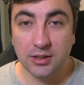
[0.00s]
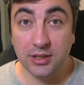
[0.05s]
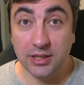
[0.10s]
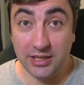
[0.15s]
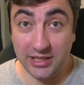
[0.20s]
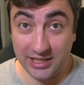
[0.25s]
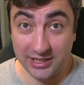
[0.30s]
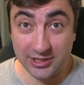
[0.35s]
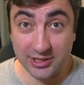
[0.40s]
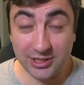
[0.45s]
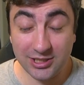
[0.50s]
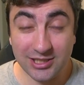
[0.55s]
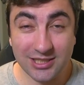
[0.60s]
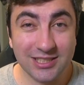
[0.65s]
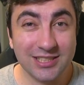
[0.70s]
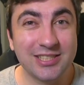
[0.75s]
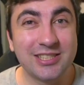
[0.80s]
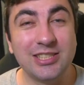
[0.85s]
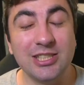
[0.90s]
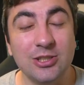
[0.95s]
Yes, sir.
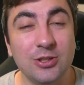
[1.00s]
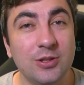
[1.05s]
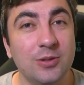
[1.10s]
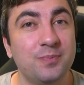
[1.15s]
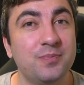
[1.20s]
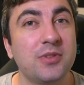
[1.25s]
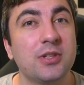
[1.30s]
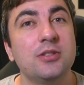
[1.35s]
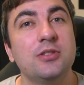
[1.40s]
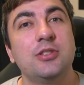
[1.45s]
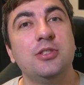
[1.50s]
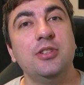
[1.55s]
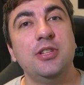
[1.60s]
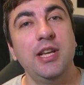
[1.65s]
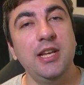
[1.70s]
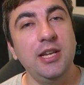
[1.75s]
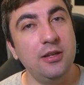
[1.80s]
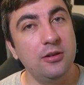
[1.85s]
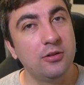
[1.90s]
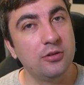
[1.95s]
So
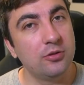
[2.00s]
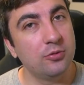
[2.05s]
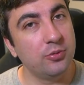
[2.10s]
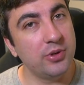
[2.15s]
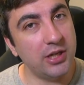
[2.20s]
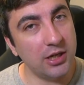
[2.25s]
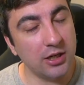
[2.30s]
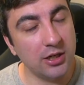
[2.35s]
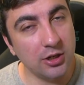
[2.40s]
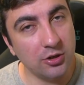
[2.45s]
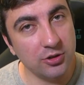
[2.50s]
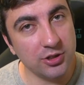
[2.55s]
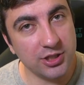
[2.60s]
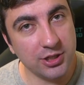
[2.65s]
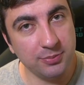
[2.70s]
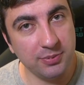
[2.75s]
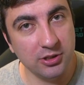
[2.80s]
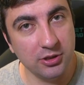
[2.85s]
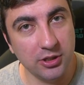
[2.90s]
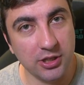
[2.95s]
today we are going to
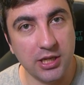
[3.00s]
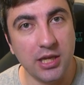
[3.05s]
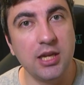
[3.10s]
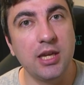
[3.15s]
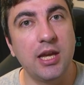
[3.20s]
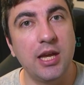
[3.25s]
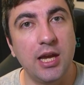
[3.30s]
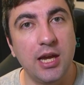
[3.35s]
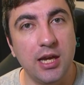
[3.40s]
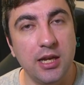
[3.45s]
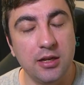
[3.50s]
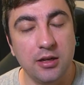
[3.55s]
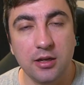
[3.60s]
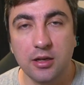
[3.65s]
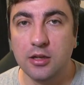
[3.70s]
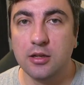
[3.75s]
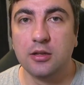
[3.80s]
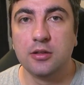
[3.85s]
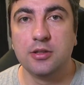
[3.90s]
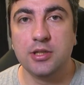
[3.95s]
be looking at
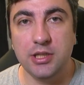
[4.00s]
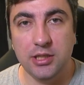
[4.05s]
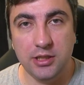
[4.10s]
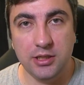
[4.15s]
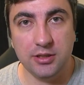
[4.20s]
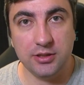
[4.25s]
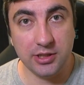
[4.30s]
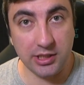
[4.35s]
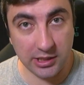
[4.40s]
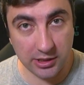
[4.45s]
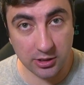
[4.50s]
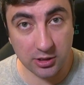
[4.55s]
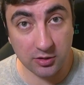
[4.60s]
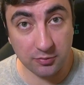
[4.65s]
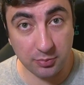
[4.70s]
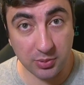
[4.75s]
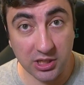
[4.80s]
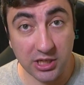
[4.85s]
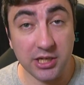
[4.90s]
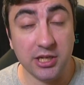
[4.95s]
the Theater of
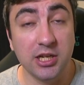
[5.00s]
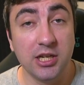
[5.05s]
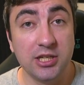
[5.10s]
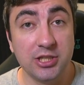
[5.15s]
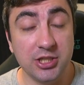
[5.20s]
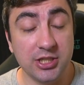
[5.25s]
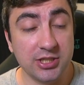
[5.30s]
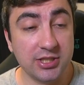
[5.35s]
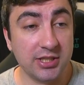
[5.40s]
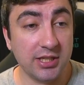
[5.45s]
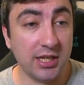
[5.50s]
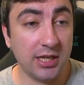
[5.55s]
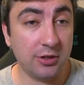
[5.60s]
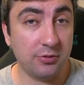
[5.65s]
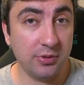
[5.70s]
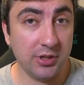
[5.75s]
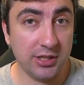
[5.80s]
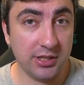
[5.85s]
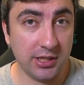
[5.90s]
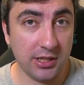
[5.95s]
Blood. Just like we
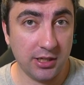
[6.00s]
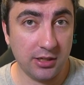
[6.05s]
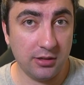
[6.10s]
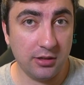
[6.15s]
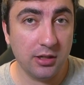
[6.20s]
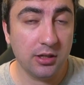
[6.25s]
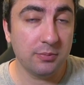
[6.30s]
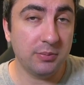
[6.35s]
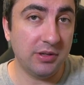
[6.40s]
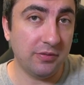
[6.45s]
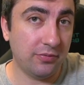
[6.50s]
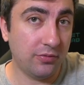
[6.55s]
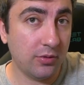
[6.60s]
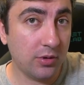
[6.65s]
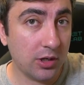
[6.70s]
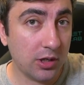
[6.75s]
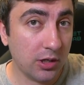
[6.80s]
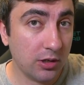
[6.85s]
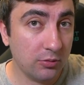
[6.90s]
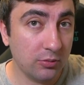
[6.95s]
did
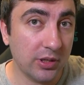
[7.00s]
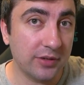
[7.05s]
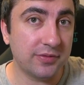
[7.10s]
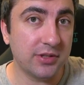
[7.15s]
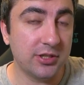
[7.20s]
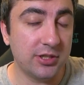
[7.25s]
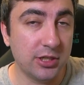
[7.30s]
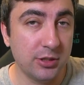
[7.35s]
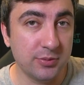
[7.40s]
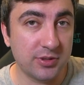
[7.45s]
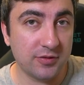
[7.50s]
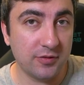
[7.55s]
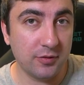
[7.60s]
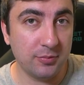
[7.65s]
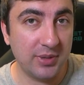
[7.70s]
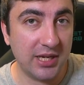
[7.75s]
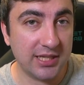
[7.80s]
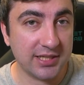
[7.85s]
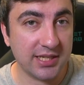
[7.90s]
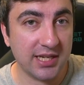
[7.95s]
before with the Tombs of a
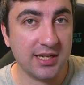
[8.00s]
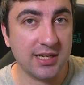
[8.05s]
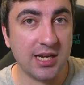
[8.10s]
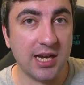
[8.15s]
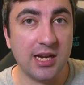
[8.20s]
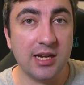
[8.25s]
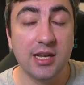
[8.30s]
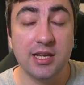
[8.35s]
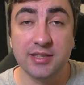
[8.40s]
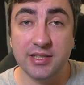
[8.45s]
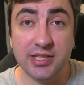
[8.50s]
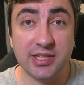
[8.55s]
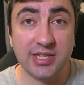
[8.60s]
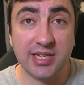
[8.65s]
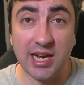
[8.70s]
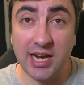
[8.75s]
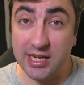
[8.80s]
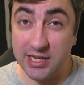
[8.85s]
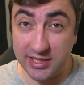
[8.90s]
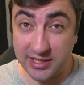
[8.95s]
Masket guide, this
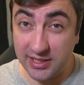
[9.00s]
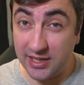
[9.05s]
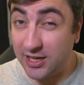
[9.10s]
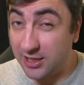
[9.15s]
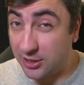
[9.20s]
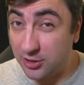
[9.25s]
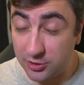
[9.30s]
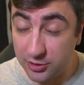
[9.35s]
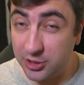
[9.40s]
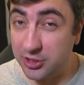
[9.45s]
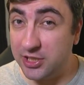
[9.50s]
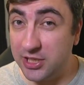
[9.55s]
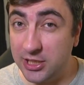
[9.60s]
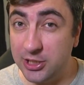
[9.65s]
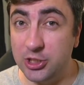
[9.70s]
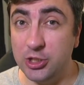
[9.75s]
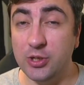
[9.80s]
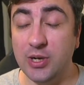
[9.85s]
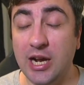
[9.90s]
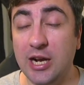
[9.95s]
guide is not going to teach
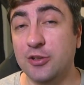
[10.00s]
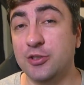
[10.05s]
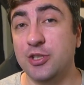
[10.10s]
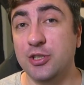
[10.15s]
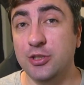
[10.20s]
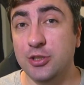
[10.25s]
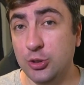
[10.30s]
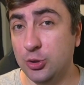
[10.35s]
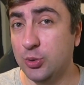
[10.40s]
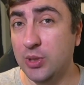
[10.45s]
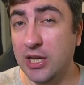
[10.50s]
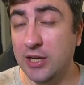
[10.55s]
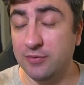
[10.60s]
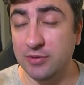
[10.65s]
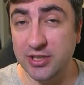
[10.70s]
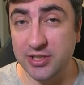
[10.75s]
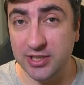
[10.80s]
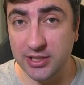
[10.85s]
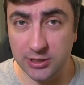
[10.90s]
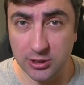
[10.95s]
you how to do every
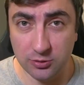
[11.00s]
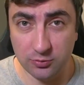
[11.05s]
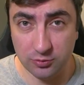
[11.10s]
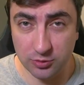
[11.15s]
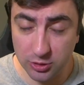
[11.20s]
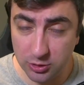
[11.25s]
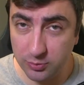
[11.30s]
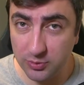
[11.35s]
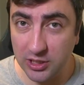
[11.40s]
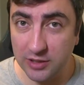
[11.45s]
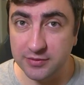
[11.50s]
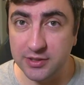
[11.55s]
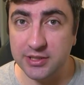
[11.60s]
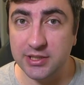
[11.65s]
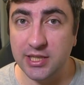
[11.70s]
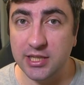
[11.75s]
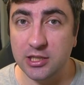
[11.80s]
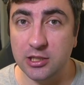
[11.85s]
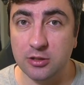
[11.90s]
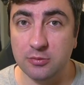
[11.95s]
single room of the
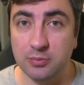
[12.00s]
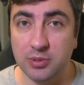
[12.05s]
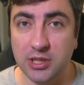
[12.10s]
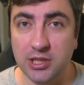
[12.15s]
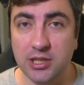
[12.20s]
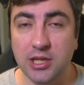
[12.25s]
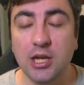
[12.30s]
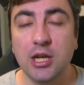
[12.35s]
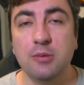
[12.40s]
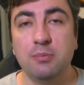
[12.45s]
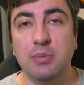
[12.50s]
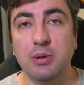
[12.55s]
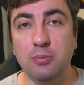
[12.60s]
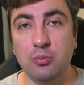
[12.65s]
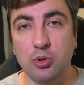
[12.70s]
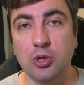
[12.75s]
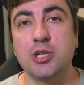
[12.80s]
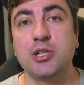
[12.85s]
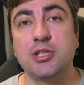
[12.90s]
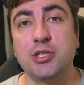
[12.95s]
Theater of Blood, but
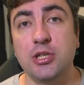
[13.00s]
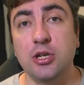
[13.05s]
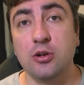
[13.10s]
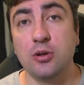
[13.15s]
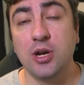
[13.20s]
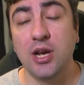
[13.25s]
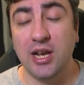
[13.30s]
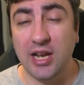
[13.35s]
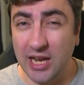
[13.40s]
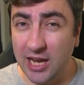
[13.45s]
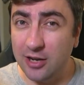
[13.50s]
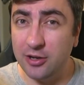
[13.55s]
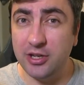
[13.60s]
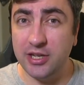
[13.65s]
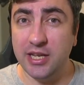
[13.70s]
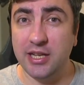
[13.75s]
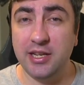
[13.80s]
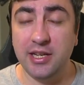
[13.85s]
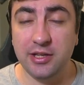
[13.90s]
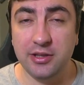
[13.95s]
more so how to
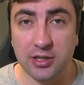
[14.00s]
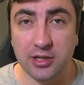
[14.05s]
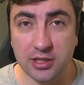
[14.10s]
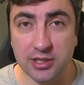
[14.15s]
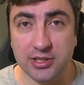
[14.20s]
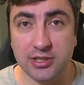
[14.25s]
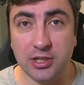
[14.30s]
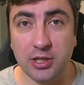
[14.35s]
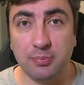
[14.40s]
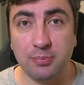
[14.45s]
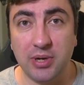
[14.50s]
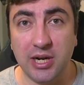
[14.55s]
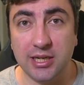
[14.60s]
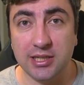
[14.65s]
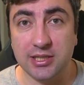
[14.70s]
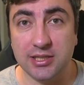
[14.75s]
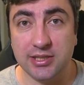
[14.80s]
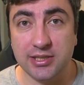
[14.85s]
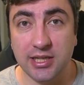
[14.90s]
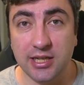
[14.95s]
get in there and start
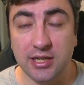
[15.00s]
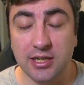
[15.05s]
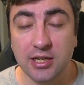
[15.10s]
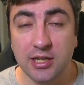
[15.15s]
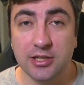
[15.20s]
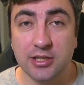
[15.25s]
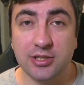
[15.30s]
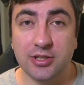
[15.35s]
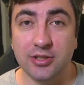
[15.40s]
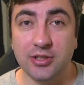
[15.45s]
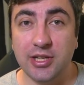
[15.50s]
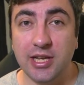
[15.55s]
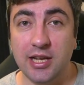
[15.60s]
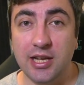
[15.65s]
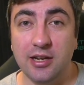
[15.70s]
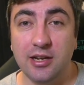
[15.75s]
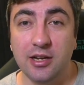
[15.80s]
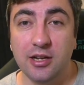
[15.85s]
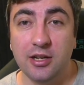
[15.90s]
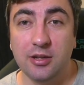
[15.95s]
practicing so
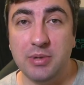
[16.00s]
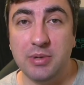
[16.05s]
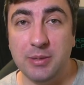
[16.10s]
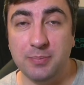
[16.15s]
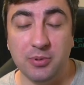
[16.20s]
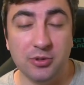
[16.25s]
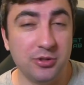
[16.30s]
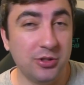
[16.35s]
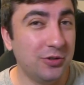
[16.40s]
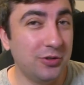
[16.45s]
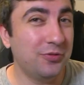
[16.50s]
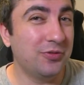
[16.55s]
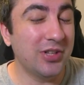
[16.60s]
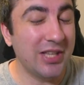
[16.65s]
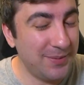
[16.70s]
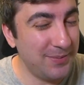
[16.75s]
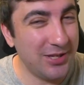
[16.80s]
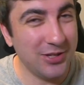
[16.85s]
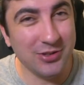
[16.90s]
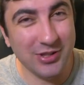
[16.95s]
that people don't
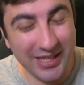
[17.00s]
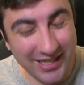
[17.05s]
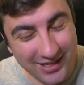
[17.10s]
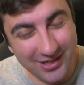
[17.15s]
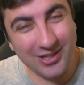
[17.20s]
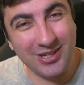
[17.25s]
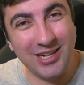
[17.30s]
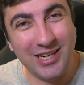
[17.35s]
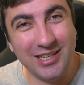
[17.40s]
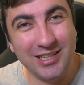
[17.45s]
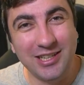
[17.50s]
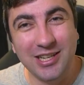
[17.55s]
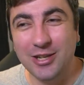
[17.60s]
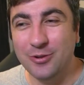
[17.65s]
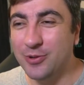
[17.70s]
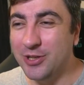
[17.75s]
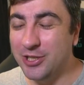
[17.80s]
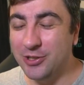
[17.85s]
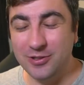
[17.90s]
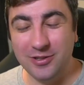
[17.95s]
flame you later on
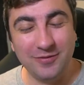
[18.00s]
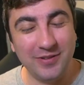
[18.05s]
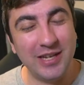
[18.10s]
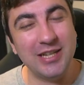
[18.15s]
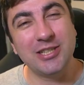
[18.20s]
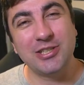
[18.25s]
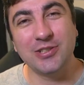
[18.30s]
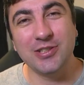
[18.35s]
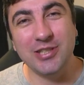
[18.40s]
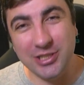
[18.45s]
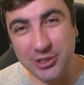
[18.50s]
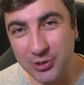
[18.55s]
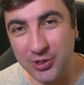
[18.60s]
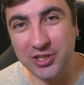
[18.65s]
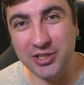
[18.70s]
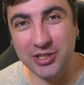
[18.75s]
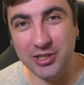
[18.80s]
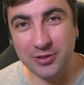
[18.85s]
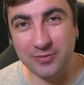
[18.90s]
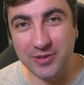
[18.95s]
when you eventually join
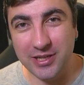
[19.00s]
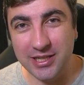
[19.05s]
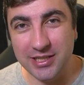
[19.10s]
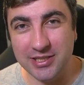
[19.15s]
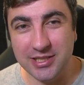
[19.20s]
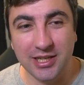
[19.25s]
their raids.